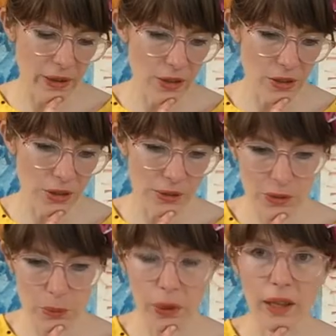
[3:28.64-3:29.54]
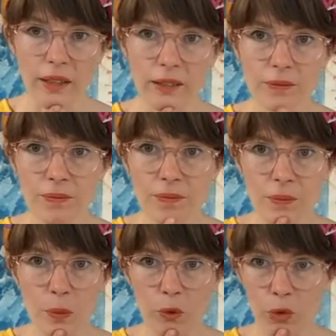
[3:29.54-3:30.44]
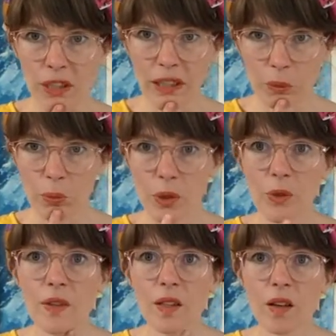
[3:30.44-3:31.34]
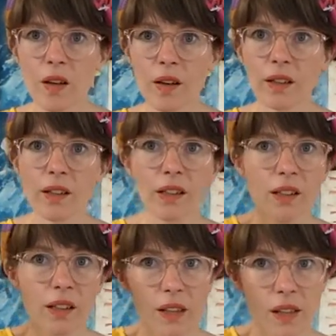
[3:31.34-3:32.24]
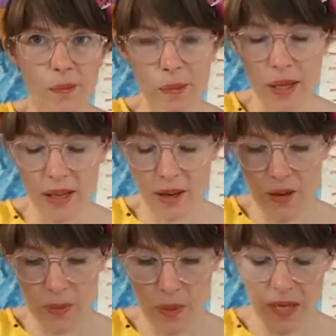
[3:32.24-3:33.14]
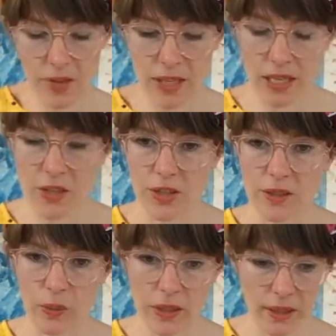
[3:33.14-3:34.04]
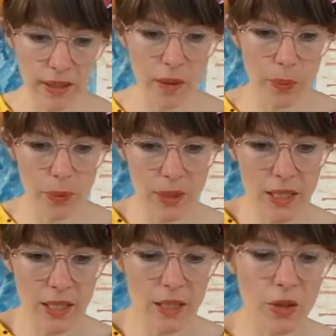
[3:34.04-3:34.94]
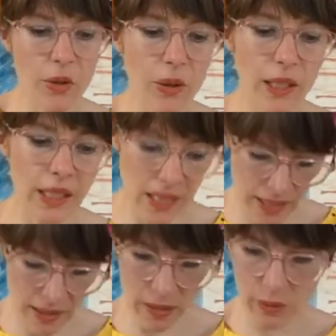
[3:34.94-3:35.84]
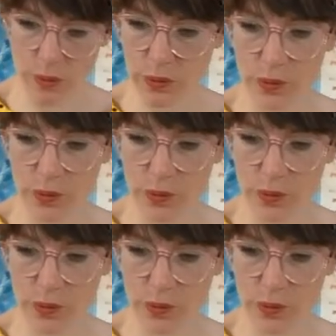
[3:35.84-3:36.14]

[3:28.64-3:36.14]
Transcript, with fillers: carrot shoes, but if we keep using our imaginations, we could get pretty creative.